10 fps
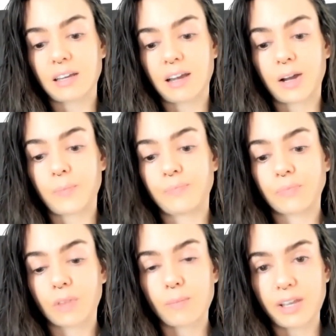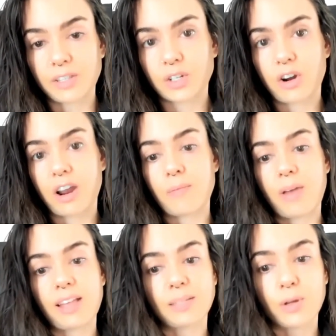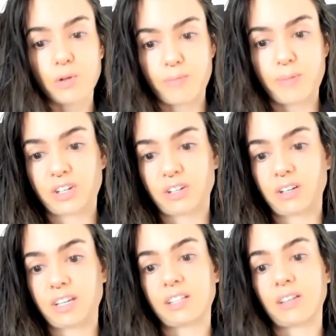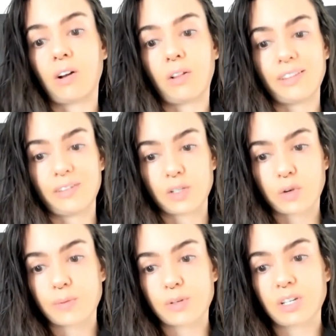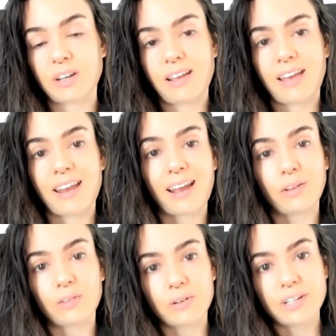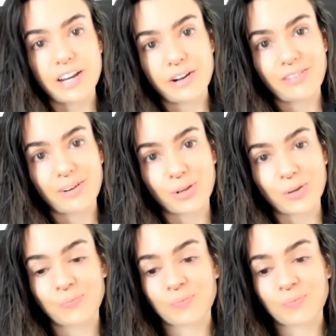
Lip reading: my Instagram and some other information, is all in the description, and I look forward to hearing from you.